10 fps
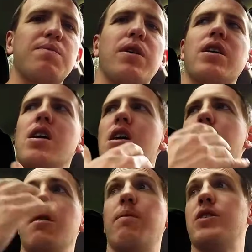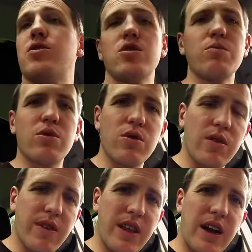but my Subaru
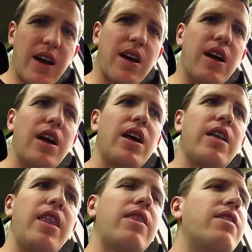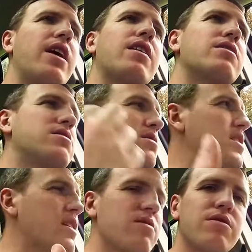over there, they are
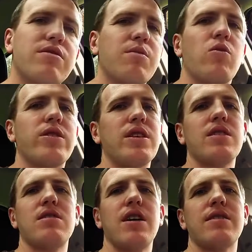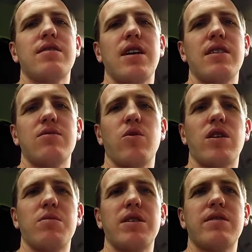sticklers from what the internet says and what
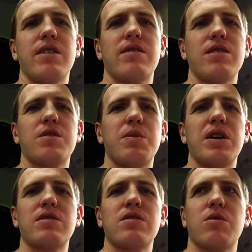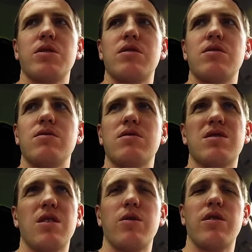everybody says their experiences are with tunes.
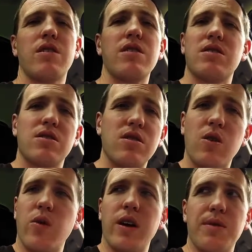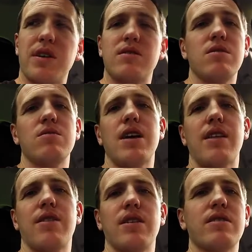So there is no way I'm going to tune
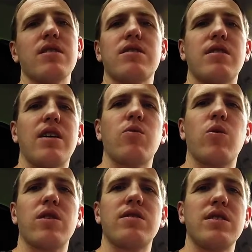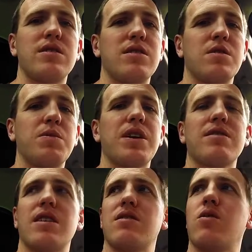that thing till it's out of warranty, just
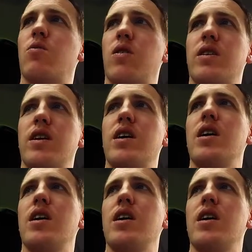because I don't want